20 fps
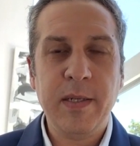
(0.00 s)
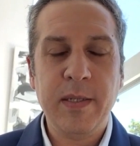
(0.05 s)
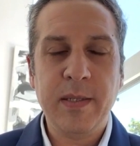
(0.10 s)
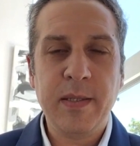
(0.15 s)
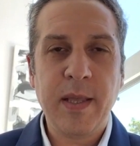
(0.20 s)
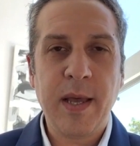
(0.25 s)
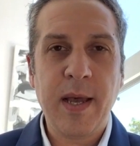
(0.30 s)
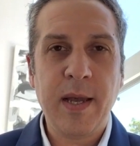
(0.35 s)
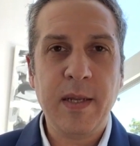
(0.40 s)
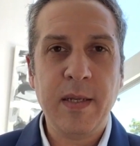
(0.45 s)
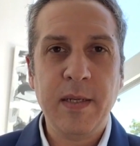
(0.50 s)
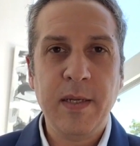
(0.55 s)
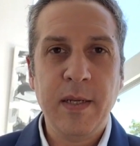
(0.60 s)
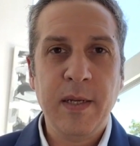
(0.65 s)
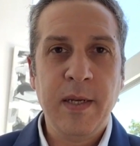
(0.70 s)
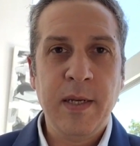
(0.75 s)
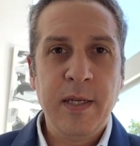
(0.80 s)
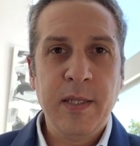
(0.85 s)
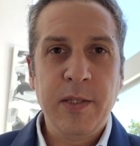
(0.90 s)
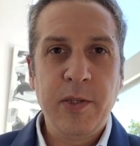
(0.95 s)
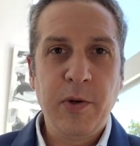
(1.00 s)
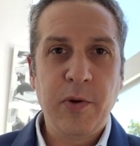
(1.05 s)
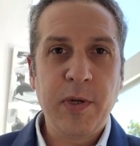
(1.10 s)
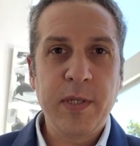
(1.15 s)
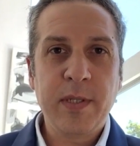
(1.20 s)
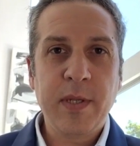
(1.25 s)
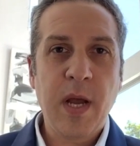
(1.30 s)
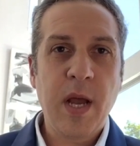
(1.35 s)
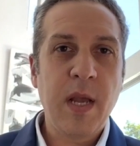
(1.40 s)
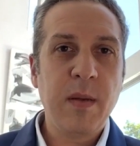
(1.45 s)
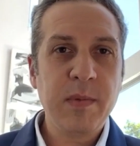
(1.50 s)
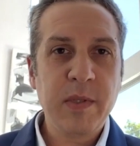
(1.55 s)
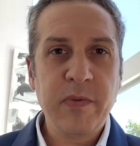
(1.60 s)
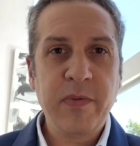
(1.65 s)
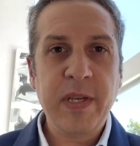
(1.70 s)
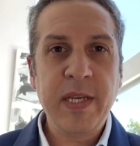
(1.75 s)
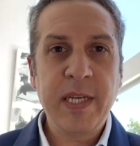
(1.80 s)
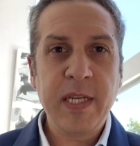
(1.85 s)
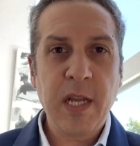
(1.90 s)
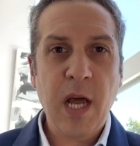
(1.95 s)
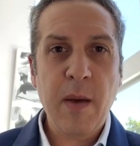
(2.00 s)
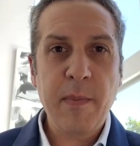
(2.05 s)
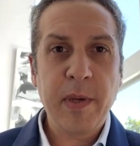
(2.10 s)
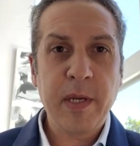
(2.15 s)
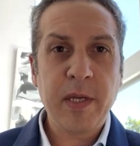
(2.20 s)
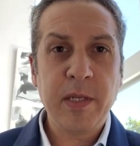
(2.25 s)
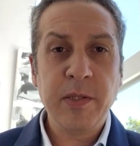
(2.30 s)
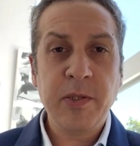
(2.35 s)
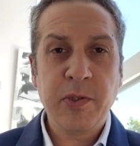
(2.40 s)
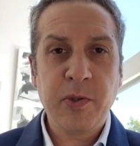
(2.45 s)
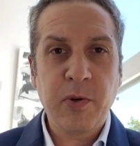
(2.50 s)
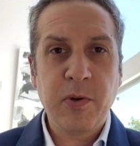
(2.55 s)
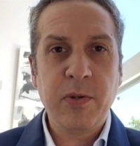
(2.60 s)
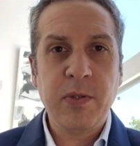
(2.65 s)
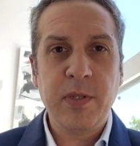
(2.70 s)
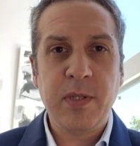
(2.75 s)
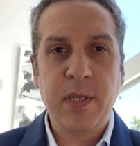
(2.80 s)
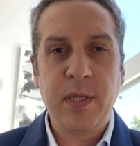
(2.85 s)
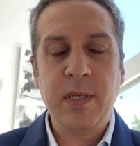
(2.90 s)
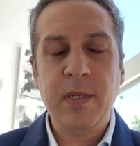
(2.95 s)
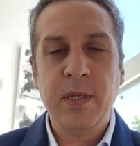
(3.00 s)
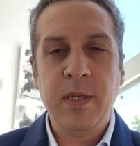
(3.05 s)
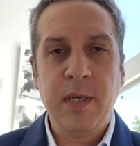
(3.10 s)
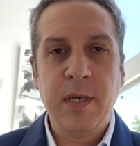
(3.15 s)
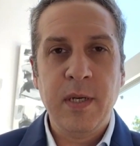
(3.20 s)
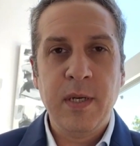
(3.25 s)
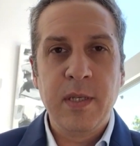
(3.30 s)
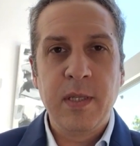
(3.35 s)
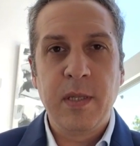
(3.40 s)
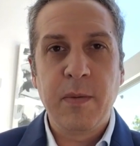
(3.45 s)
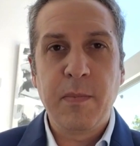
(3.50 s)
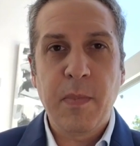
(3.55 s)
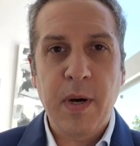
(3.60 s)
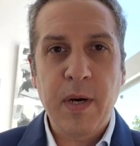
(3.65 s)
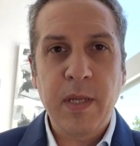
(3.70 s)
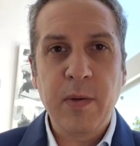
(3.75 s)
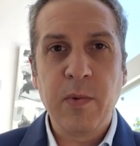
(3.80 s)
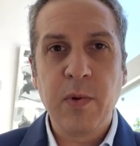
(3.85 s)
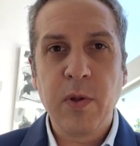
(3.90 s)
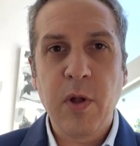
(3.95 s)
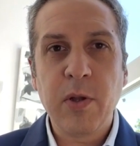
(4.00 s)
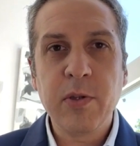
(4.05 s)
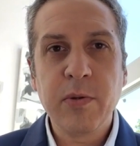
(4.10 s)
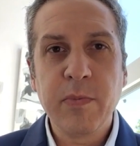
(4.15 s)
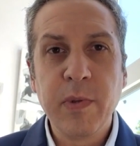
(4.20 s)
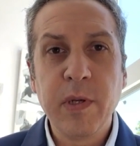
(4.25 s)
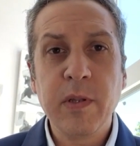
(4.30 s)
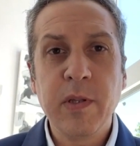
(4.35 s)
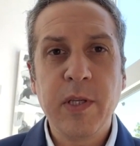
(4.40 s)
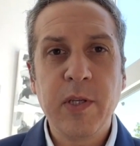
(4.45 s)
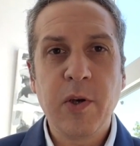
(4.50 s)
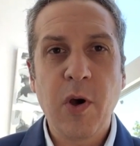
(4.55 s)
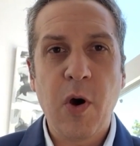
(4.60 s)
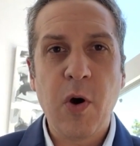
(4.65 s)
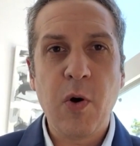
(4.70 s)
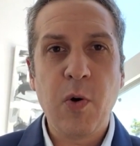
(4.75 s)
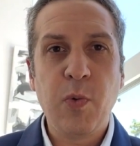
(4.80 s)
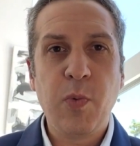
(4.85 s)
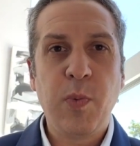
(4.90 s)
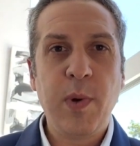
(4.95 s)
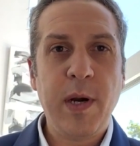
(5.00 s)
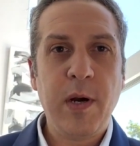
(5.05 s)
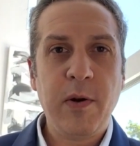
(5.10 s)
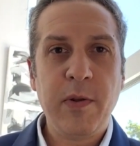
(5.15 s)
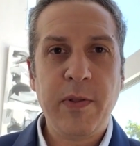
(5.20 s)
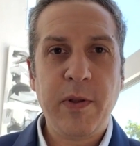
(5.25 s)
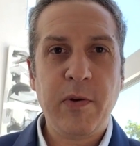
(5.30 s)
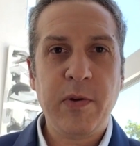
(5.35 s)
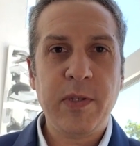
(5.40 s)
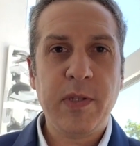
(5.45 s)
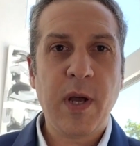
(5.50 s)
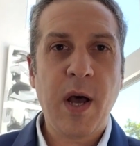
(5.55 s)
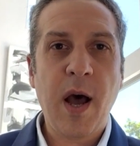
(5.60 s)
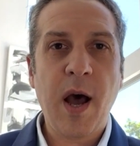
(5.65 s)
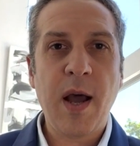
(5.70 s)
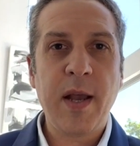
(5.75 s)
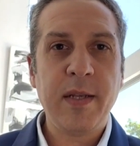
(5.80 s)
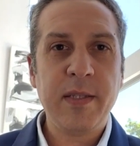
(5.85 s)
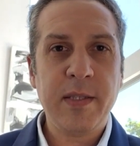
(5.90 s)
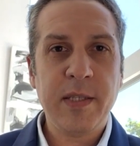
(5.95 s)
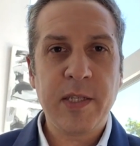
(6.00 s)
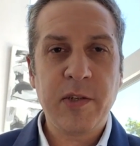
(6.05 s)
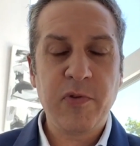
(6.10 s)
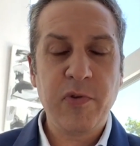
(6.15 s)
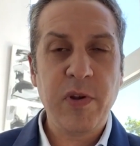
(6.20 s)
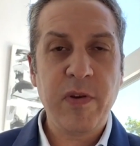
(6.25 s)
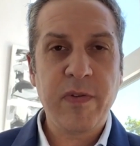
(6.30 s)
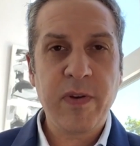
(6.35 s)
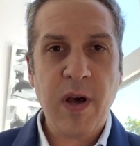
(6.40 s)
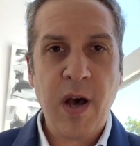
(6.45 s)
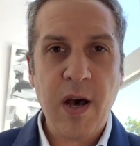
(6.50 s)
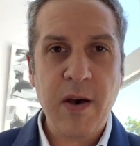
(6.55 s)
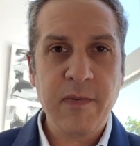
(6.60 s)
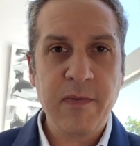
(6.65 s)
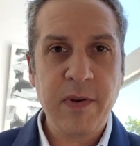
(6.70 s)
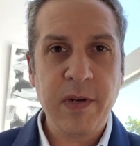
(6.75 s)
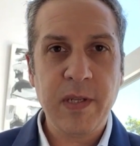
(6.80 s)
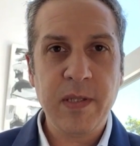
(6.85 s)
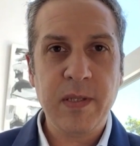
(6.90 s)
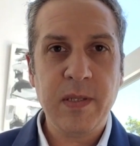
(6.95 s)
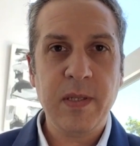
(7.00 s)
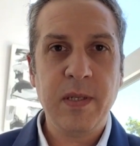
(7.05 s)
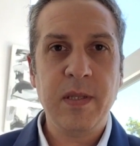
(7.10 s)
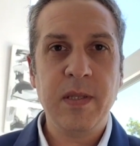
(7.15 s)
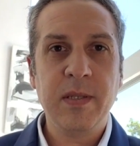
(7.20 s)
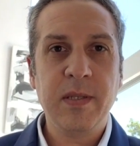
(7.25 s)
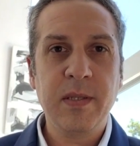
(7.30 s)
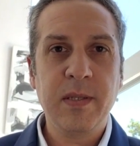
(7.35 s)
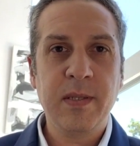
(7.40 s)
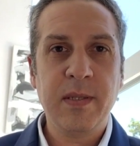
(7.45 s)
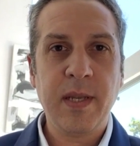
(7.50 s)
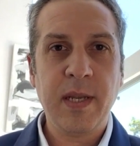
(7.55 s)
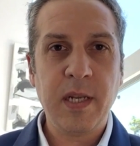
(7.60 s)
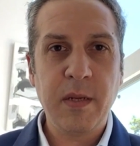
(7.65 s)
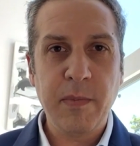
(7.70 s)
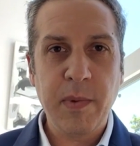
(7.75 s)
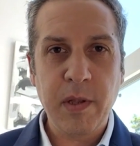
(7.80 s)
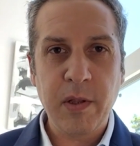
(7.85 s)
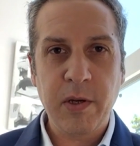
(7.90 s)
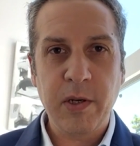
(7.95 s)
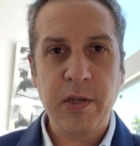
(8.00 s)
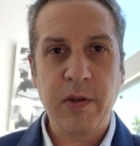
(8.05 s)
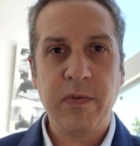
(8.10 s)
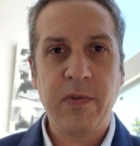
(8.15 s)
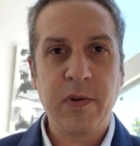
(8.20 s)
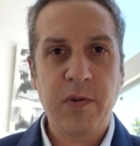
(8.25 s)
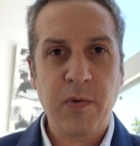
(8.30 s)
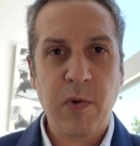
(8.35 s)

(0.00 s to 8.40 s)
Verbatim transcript: is that during times of economic uncertainty, the money will ultimately go where there is the highest degree of confidence in the sustainability of the